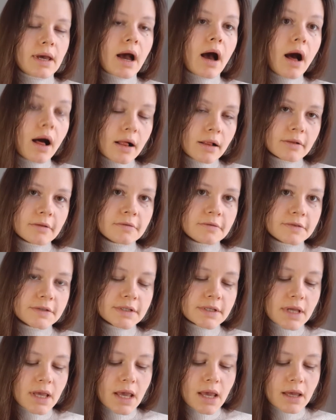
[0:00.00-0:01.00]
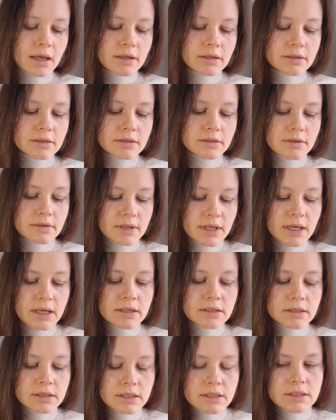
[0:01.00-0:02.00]
halves and
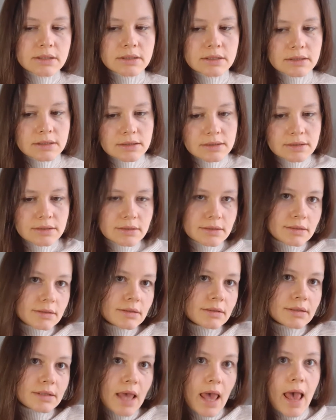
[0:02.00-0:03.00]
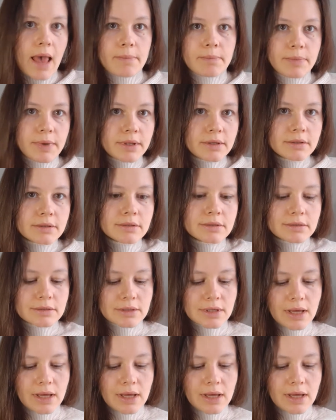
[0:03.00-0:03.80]
that is happened